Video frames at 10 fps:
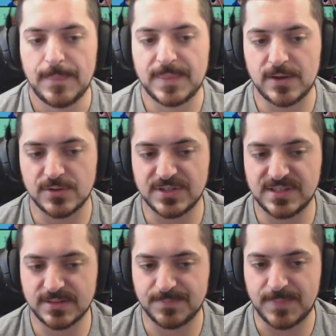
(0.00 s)
There's
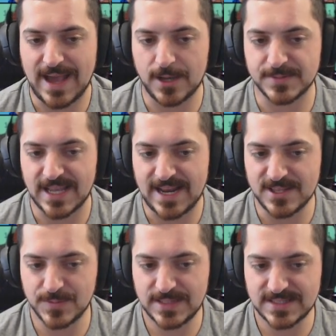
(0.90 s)
still backup tight
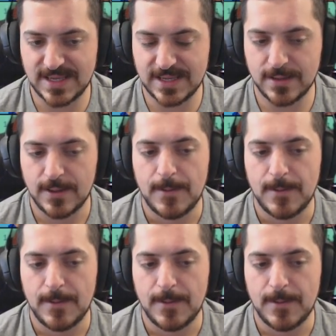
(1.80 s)
ends we can take.